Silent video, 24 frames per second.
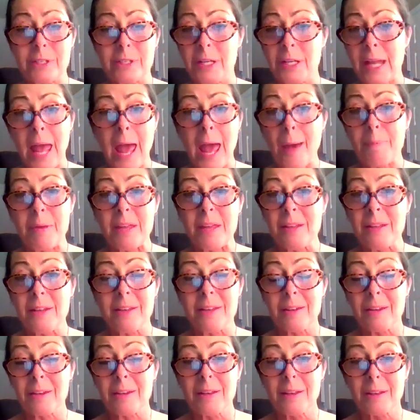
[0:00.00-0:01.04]
going to happen,
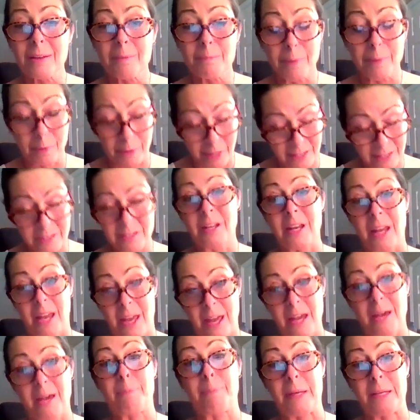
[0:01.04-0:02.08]
but it's going to
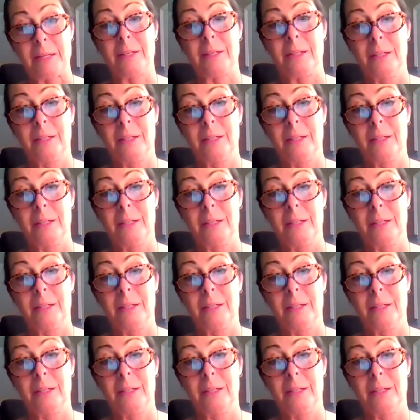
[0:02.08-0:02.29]
happen.